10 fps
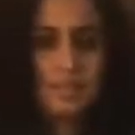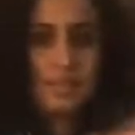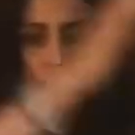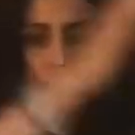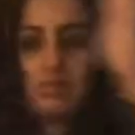
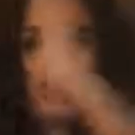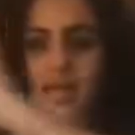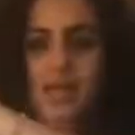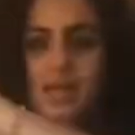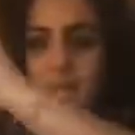All
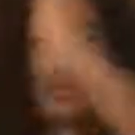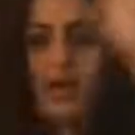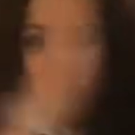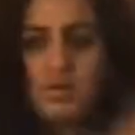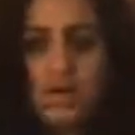right, and
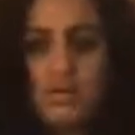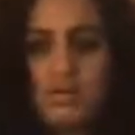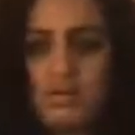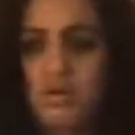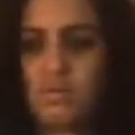now
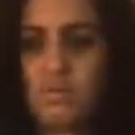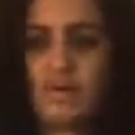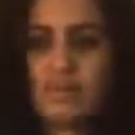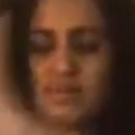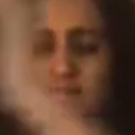counterclockwise.